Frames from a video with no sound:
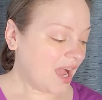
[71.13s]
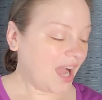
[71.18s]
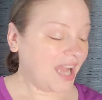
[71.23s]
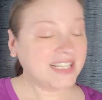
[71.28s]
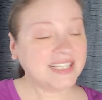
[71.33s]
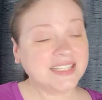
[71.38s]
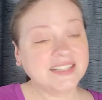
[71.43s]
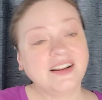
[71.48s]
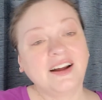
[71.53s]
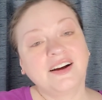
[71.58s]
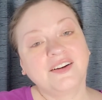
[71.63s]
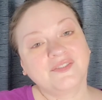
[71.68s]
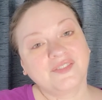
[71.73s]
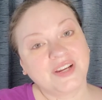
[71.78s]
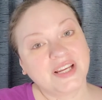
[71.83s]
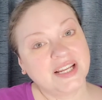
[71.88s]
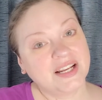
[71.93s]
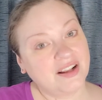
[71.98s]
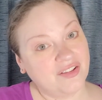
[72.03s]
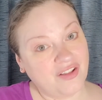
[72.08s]
I did not
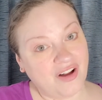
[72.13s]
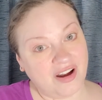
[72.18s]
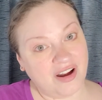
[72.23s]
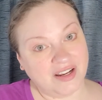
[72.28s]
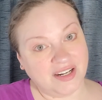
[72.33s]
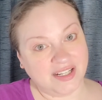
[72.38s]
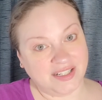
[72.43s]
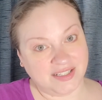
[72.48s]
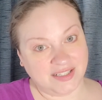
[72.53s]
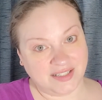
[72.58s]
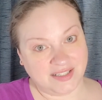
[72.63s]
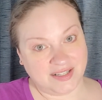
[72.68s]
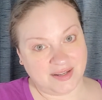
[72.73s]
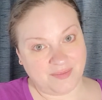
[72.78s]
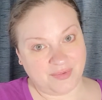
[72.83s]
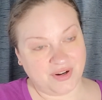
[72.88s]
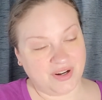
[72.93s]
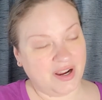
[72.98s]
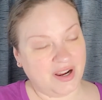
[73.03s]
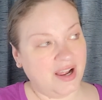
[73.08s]
read a lot in
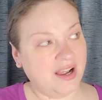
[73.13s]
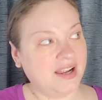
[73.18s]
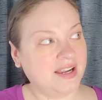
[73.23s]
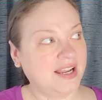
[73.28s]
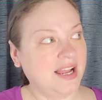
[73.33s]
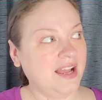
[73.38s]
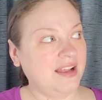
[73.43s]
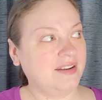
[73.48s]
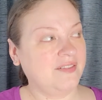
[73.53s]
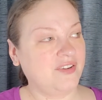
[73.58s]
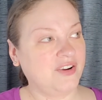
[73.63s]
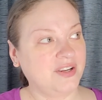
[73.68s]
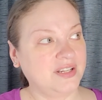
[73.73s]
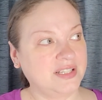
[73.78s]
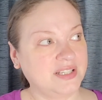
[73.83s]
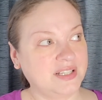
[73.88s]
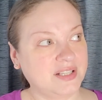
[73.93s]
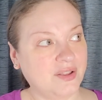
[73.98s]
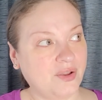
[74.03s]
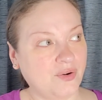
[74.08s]
December. I had a very
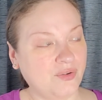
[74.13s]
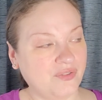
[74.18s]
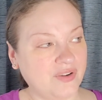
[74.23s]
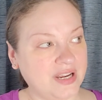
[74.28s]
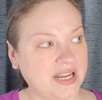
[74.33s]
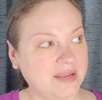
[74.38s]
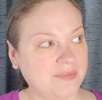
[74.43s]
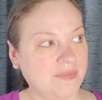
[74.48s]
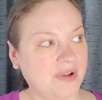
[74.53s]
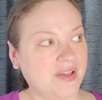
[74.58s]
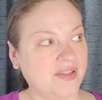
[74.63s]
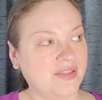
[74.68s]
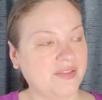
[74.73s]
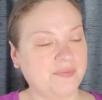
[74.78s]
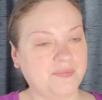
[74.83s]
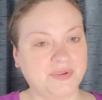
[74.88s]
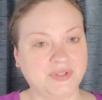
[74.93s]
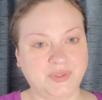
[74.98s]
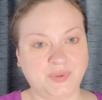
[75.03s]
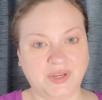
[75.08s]
slow reading
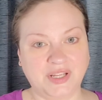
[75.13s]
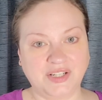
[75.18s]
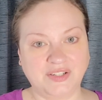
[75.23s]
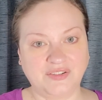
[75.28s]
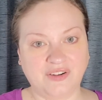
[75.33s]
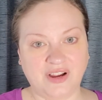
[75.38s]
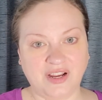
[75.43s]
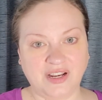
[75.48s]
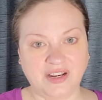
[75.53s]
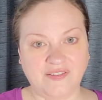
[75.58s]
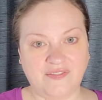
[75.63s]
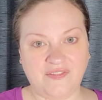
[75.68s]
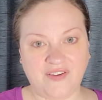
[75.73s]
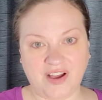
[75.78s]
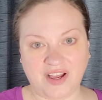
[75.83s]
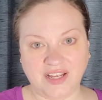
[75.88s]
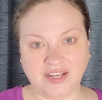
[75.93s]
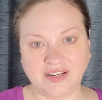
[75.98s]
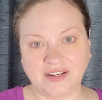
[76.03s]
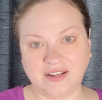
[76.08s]
month between trying to
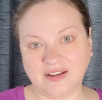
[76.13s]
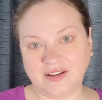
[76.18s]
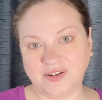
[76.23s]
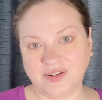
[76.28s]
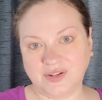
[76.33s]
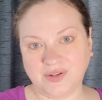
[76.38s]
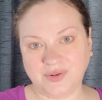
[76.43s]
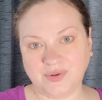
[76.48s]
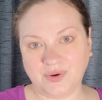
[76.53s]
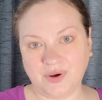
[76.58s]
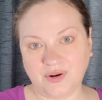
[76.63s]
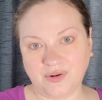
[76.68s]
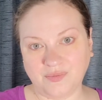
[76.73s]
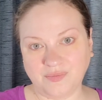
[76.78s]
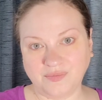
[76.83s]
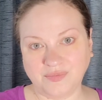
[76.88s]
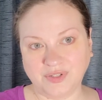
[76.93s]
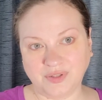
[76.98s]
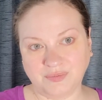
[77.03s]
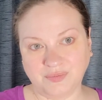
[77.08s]
find a new
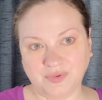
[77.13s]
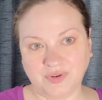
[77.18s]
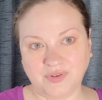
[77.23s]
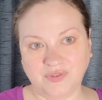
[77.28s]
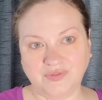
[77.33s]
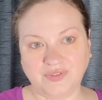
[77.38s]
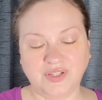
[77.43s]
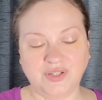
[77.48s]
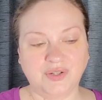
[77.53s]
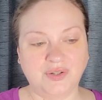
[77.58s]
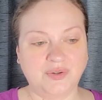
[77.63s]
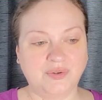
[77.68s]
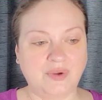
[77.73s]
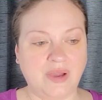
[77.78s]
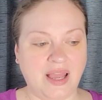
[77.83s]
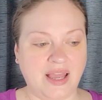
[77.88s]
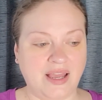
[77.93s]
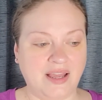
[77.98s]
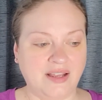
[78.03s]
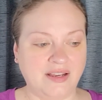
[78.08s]
home to move to
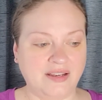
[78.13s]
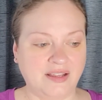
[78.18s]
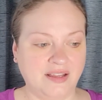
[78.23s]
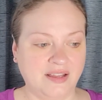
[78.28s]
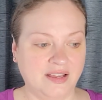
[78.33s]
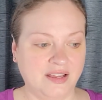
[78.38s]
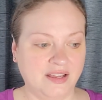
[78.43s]
and